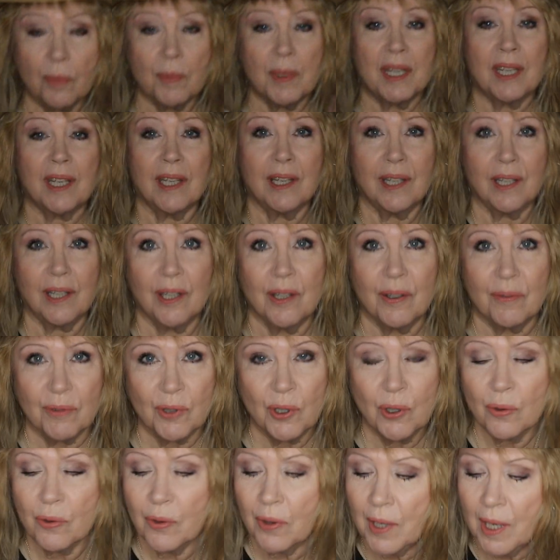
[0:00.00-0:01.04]
the beginning of
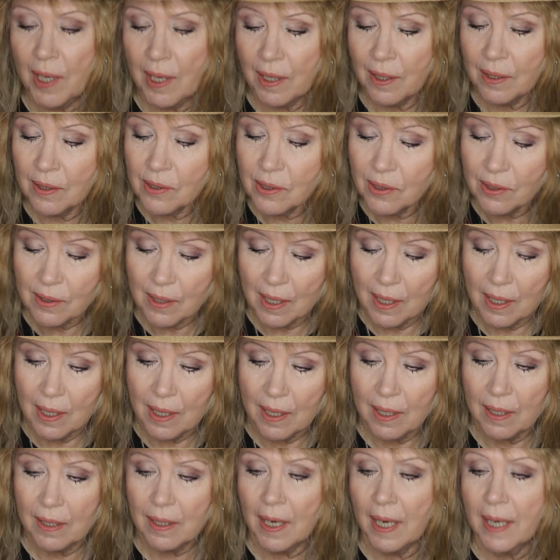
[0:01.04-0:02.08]
new things,
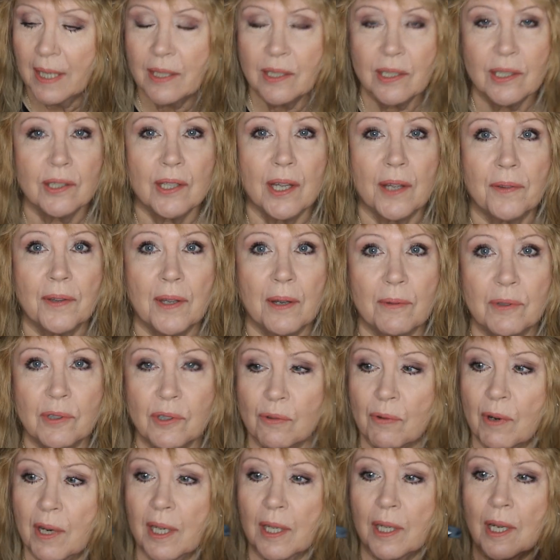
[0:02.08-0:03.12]
and I just thought that was
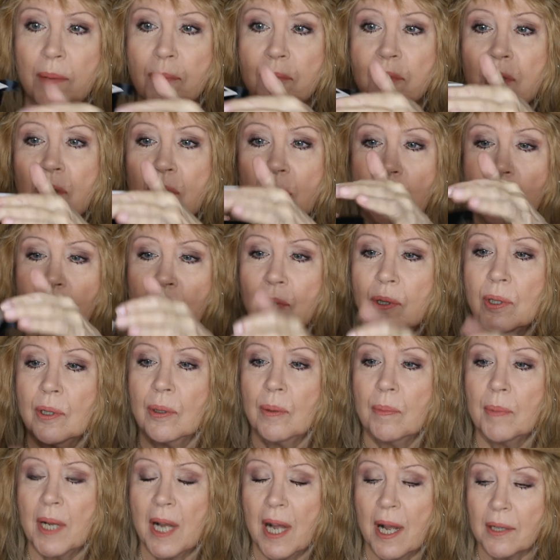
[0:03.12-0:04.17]
great. It comes in a cute
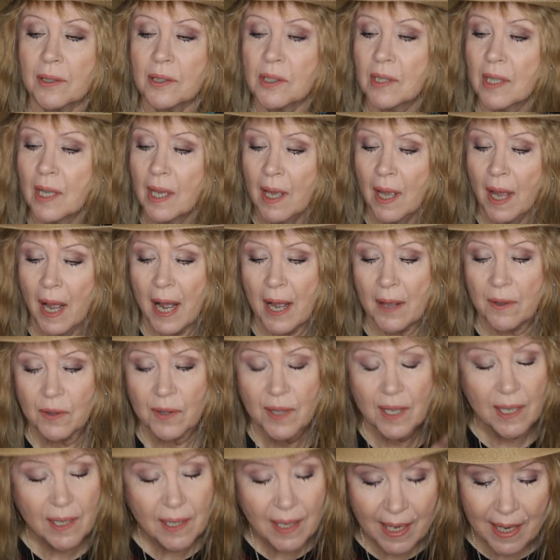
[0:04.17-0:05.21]
little box. I
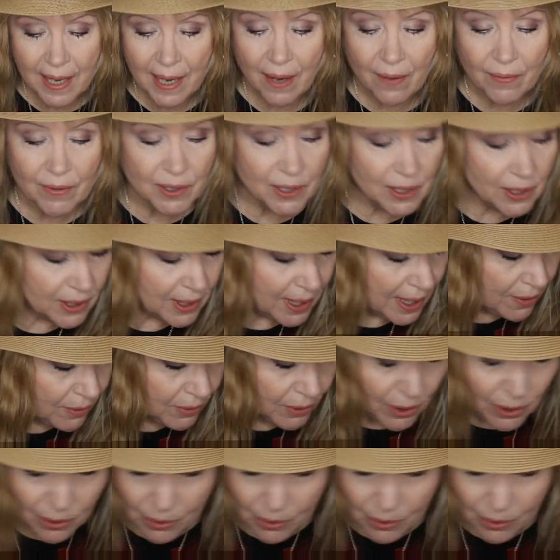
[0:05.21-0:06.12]
think I have a discount